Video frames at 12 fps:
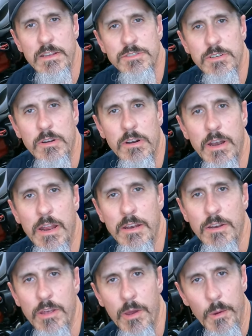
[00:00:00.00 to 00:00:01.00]
that you're going to need
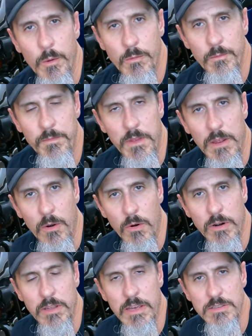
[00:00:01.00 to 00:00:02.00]
to do in
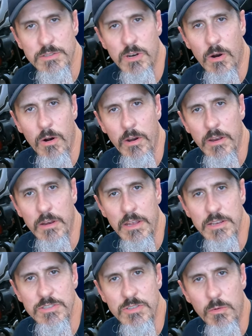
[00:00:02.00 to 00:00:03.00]
order to get started
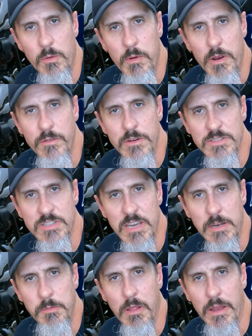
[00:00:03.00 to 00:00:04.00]
is to remove your
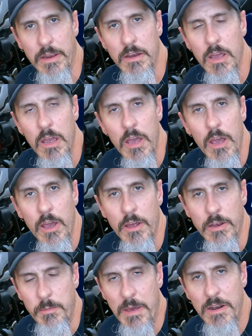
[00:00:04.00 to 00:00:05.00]
skid plate.
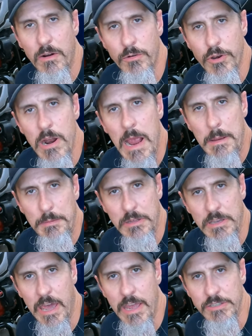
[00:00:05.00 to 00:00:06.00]
Depending on your
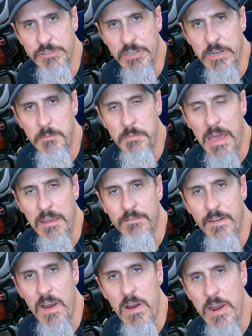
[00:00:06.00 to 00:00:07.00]
application, it may
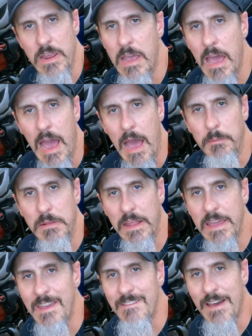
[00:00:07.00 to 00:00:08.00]
vary. I
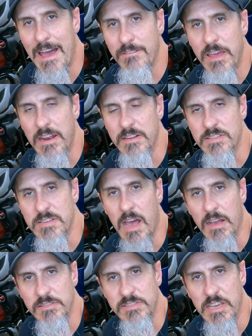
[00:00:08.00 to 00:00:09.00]
believe I've got a
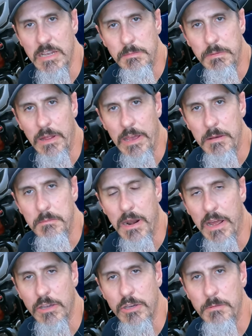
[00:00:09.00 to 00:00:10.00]
stock skid plate, but
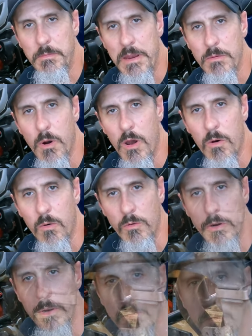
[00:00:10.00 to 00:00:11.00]
I could be wrong.